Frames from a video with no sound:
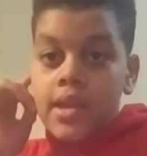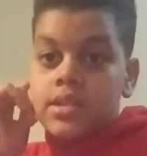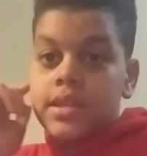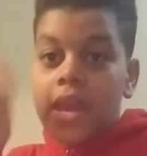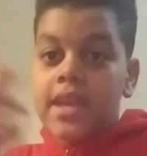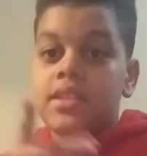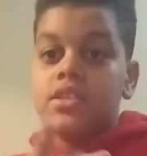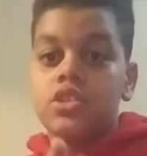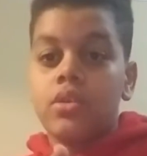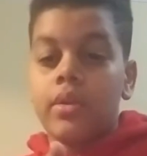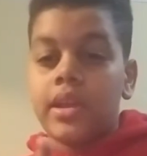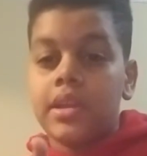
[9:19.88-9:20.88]
Caden's
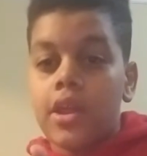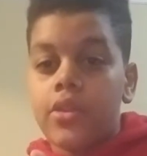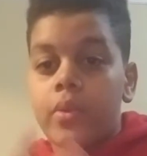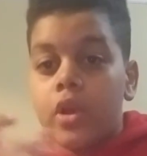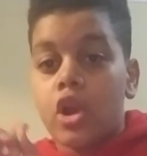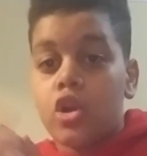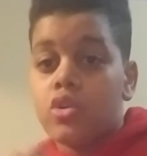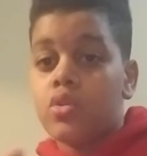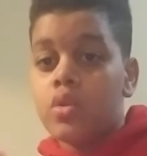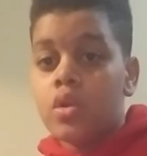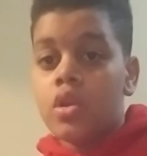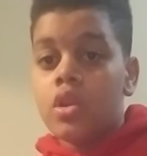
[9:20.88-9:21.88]
doing another one. Go
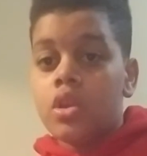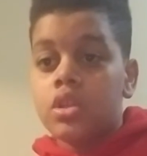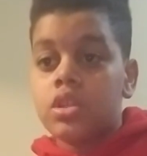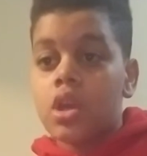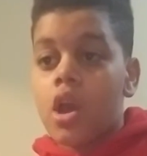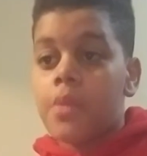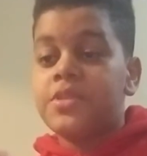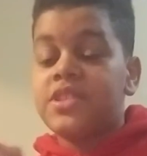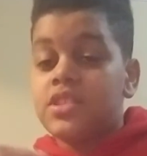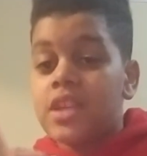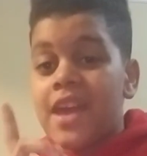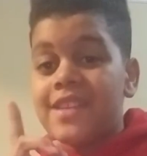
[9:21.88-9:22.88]

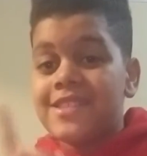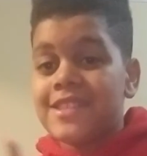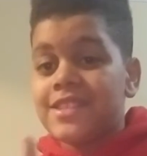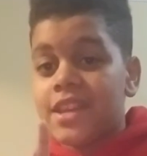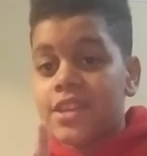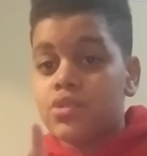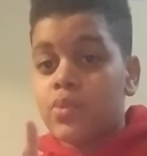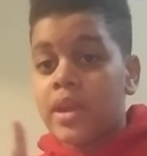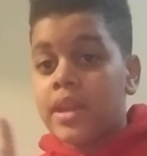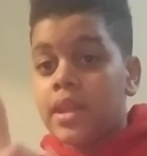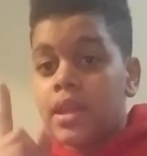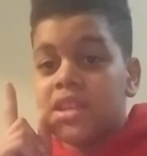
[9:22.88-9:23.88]
subs at CJ's Ready.